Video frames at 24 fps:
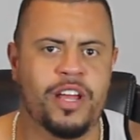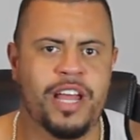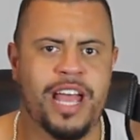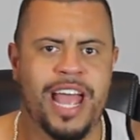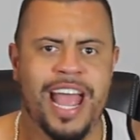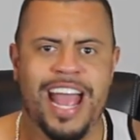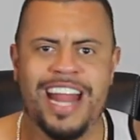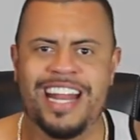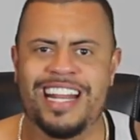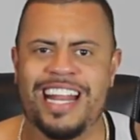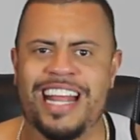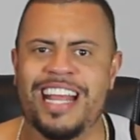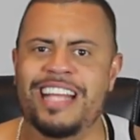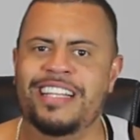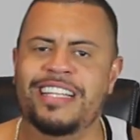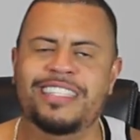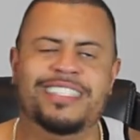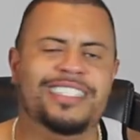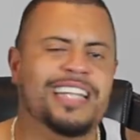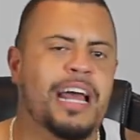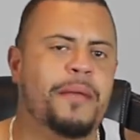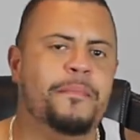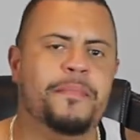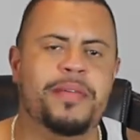And
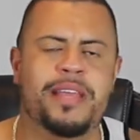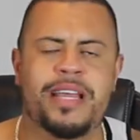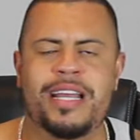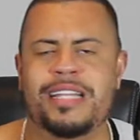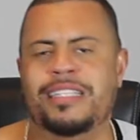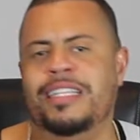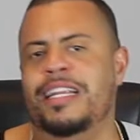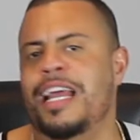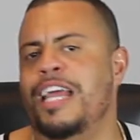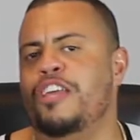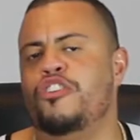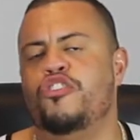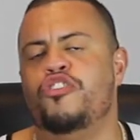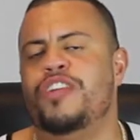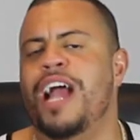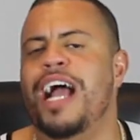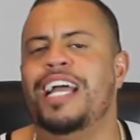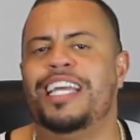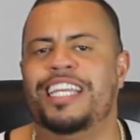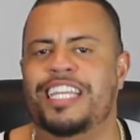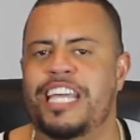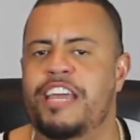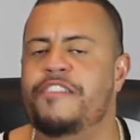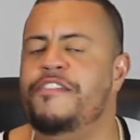and you're
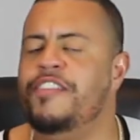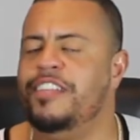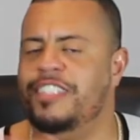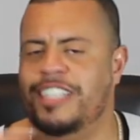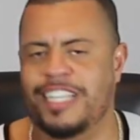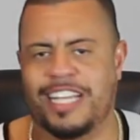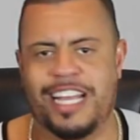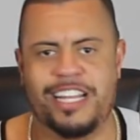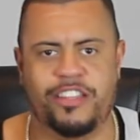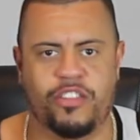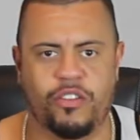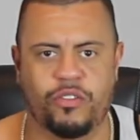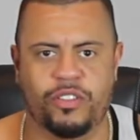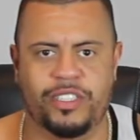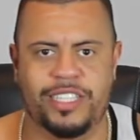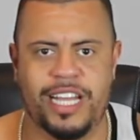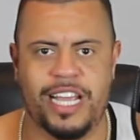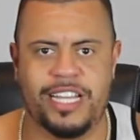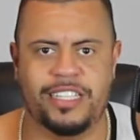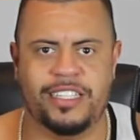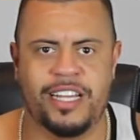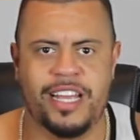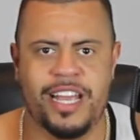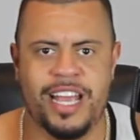not giving to get those
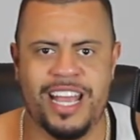things.